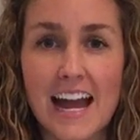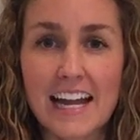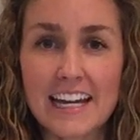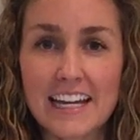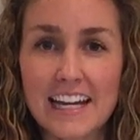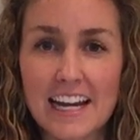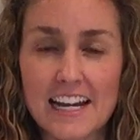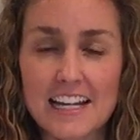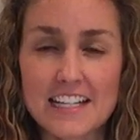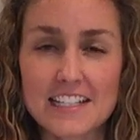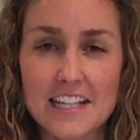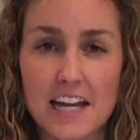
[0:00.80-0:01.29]

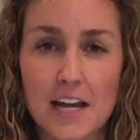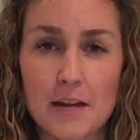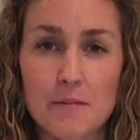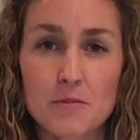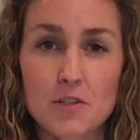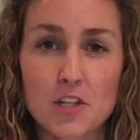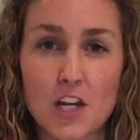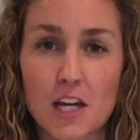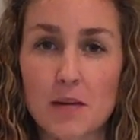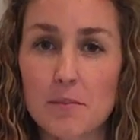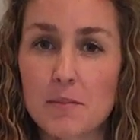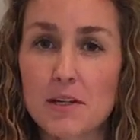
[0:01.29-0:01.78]
Hi guys,
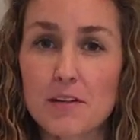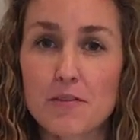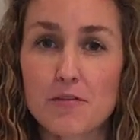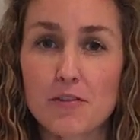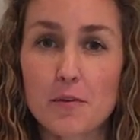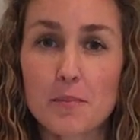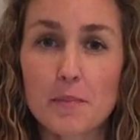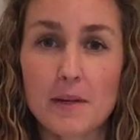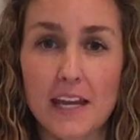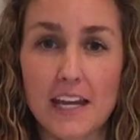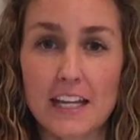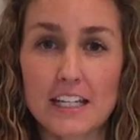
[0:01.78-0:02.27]
I'm Jamie
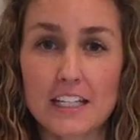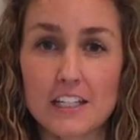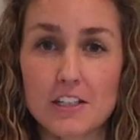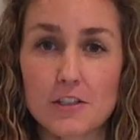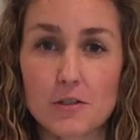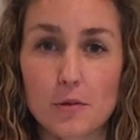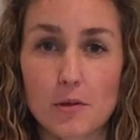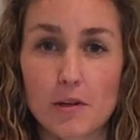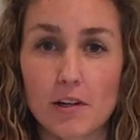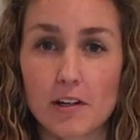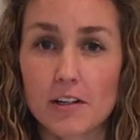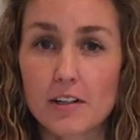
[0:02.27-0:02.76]
from Katie
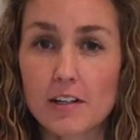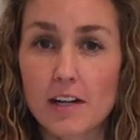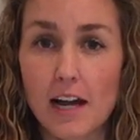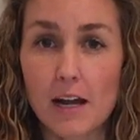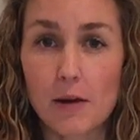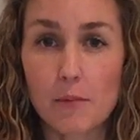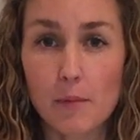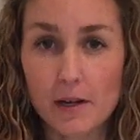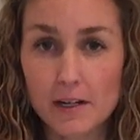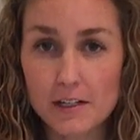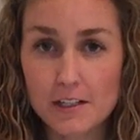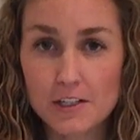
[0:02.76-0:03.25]
Doodle.
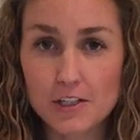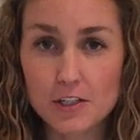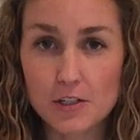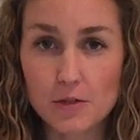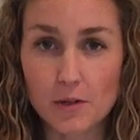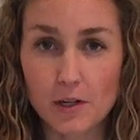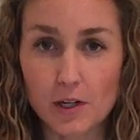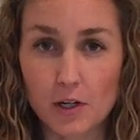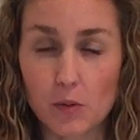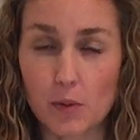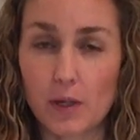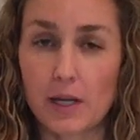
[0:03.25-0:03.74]
I wanted to
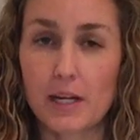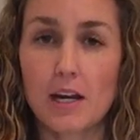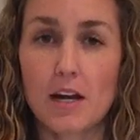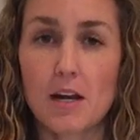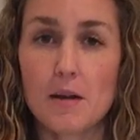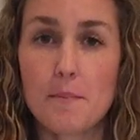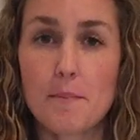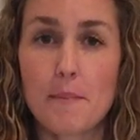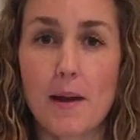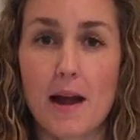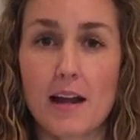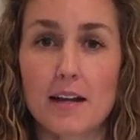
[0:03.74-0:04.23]
do a quick
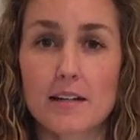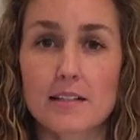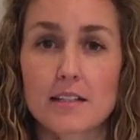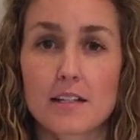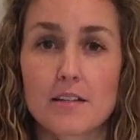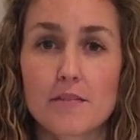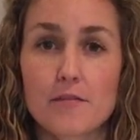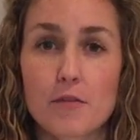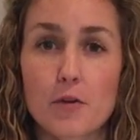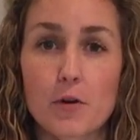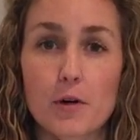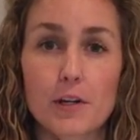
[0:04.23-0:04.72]

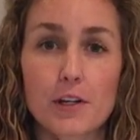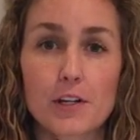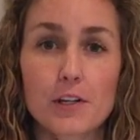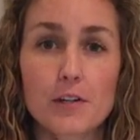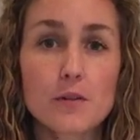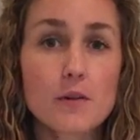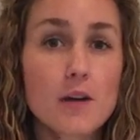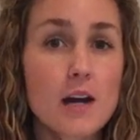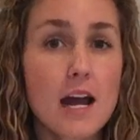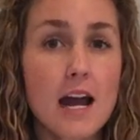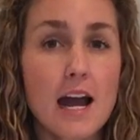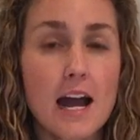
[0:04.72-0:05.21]
unboxing for
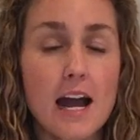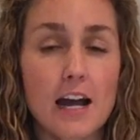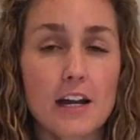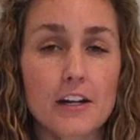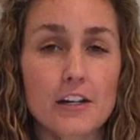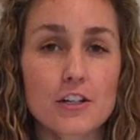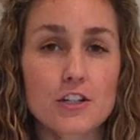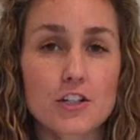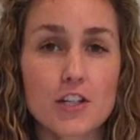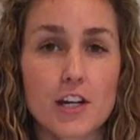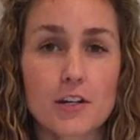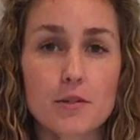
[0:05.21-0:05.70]
you
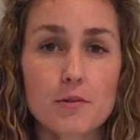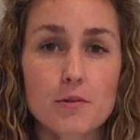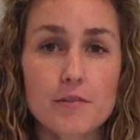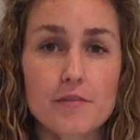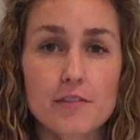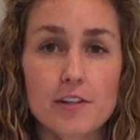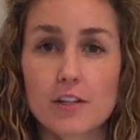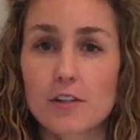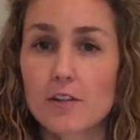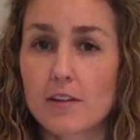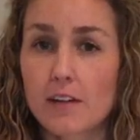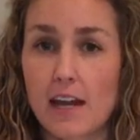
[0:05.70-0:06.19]
on our gender
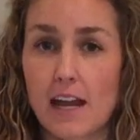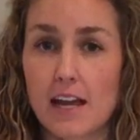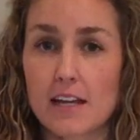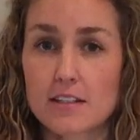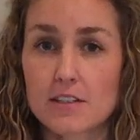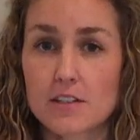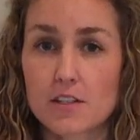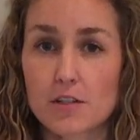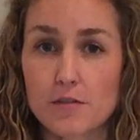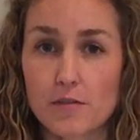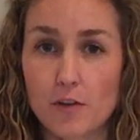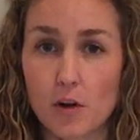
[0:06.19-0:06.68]
reveal
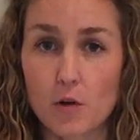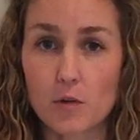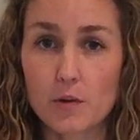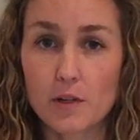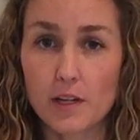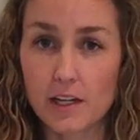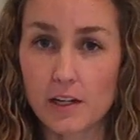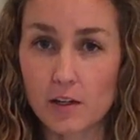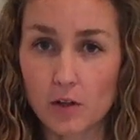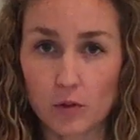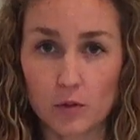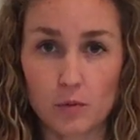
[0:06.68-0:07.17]
Cast Your
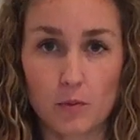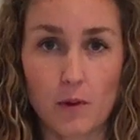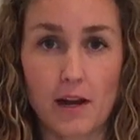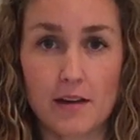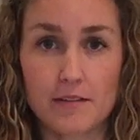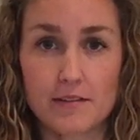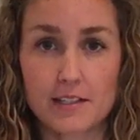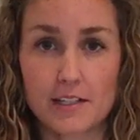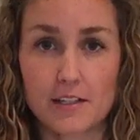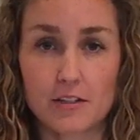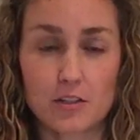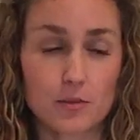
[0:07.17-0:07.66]
Vote in Old
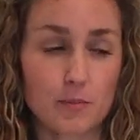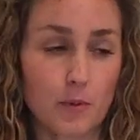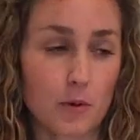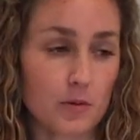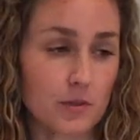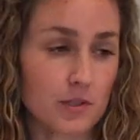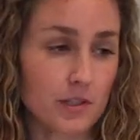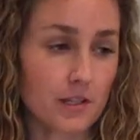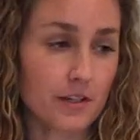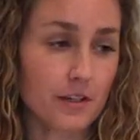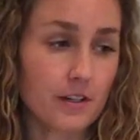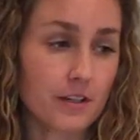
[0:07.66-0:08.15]
Wives' Tales
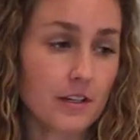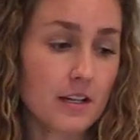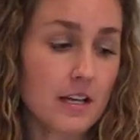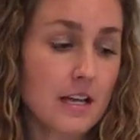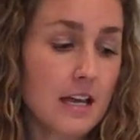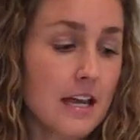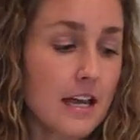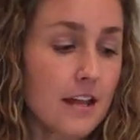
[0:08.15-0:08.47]
poster.